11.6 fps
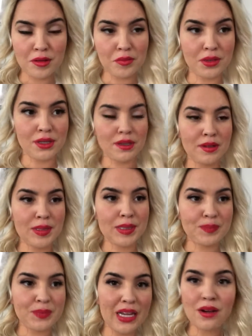But
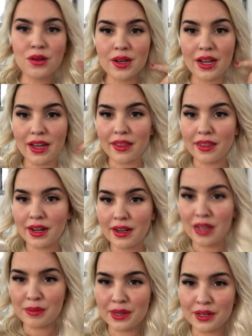now that I
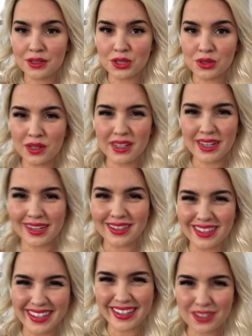cut my hair short and I
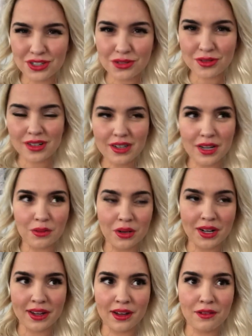like it short, I
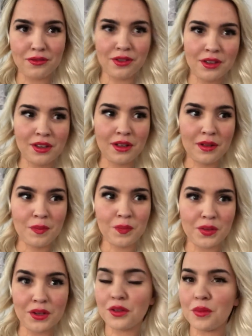want to have,
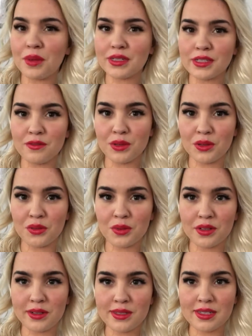you know, the best of both
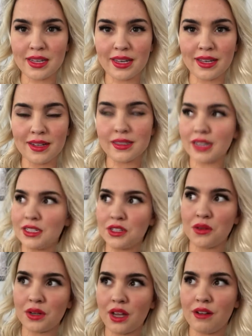worlds, and I
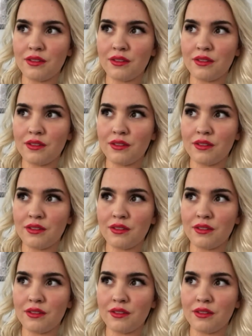don't